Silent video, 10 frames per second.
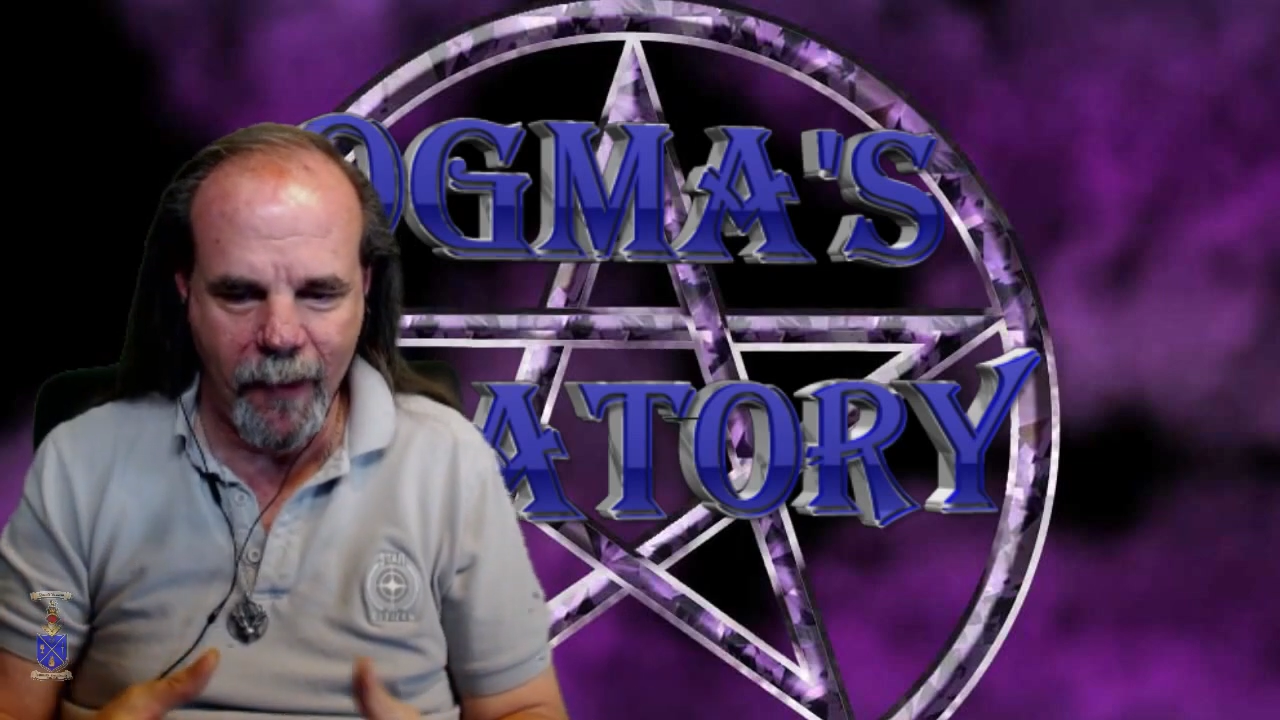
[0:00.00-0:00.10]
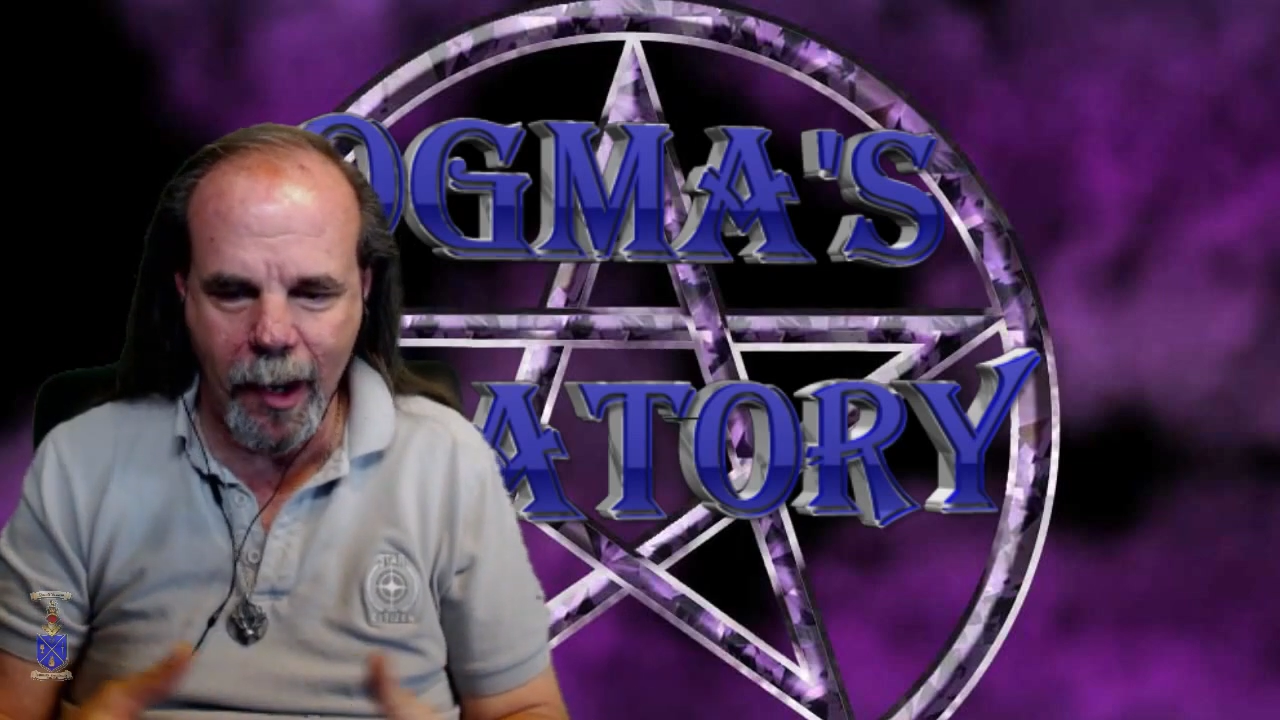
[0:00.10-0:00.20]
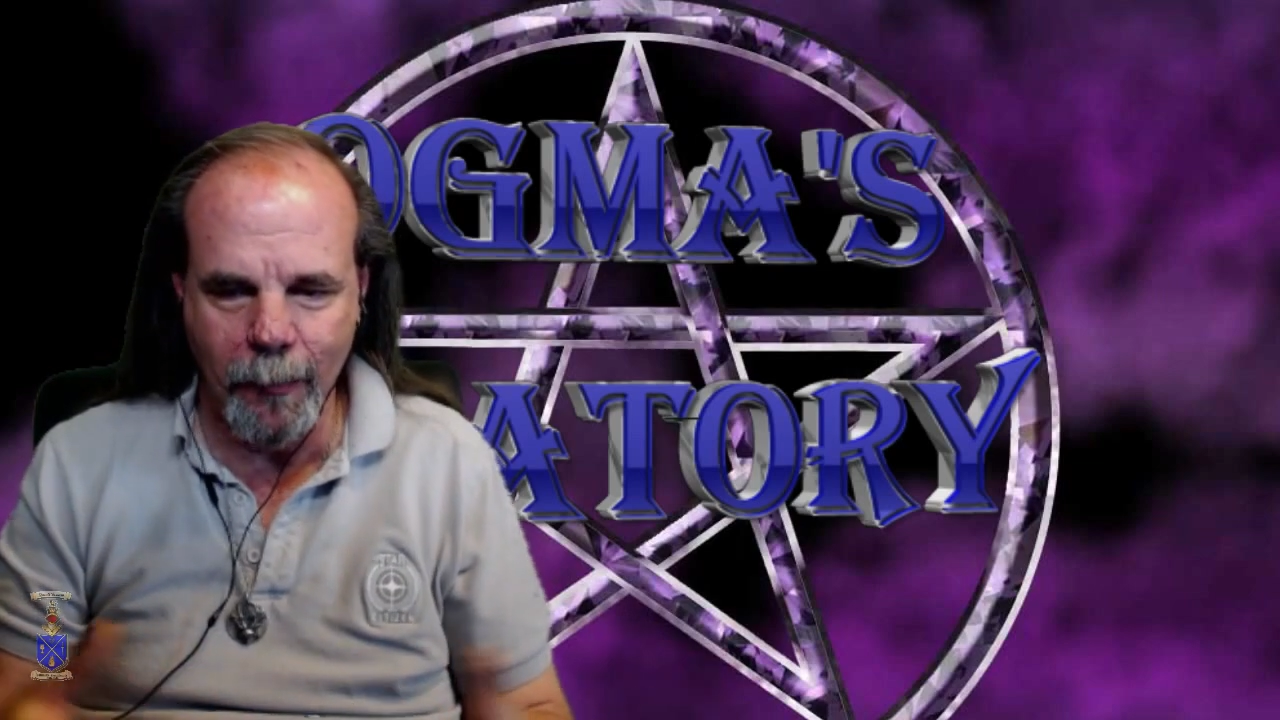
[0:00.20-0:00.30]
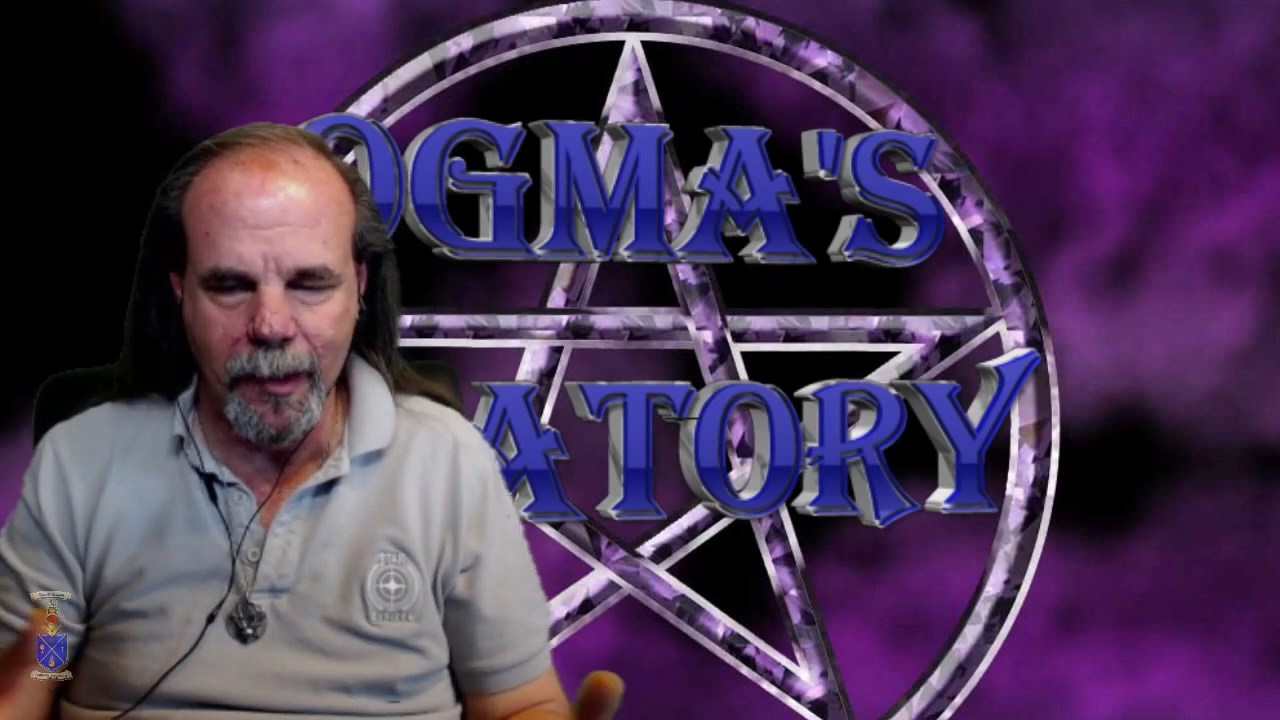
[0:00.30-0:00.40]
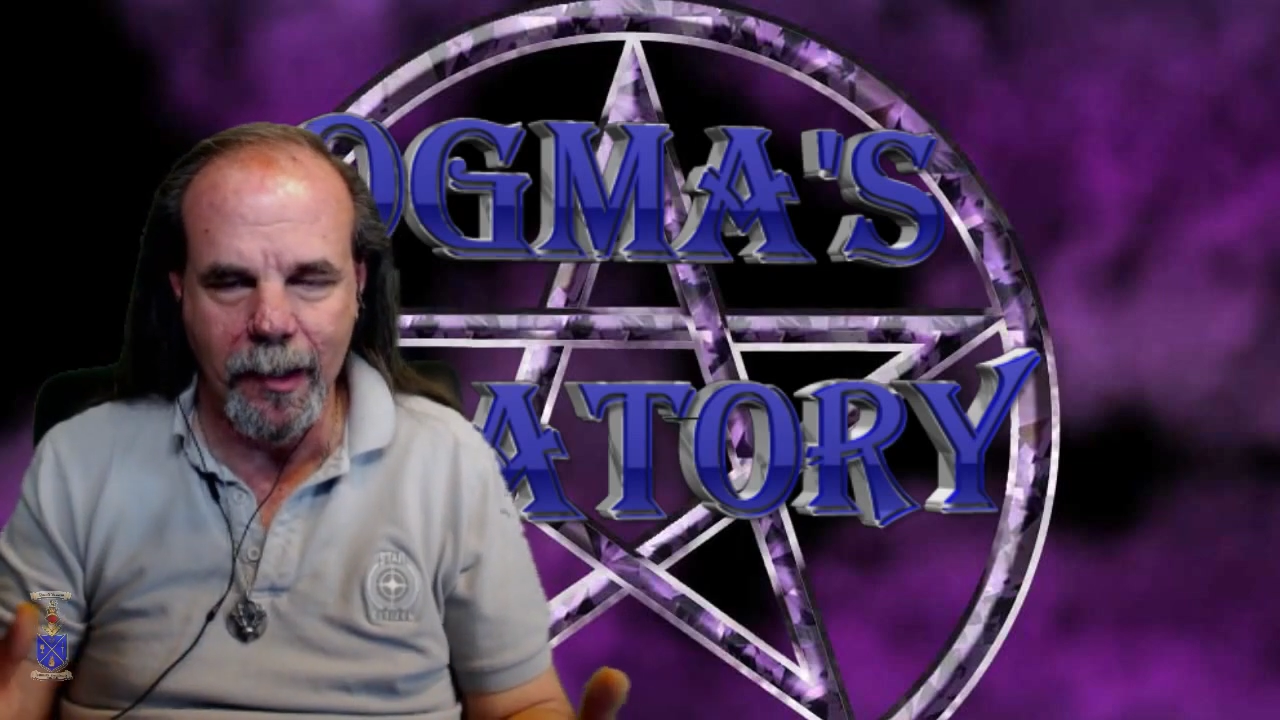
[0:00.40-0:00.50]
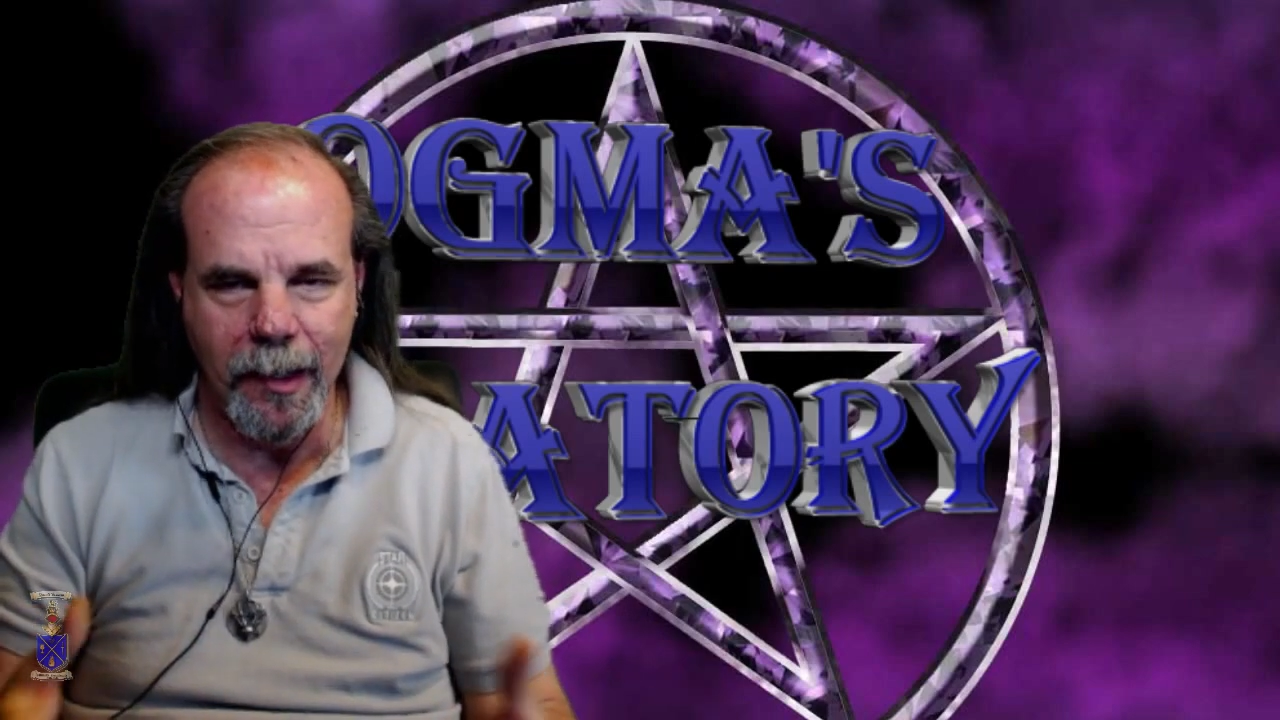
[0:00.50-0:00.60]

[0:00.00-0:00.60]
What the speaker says: family